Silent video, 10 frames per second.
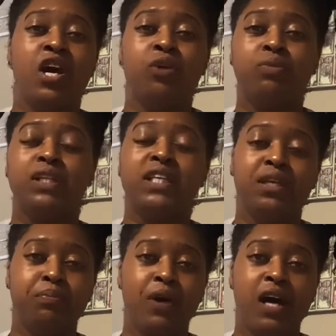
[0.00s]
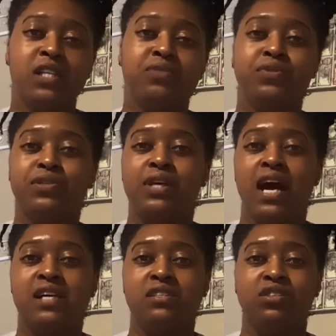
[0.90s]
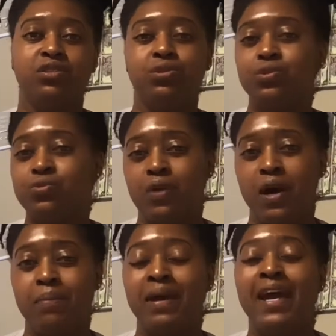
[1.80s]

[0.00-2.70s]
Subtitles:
Really good products for you guys to choose from.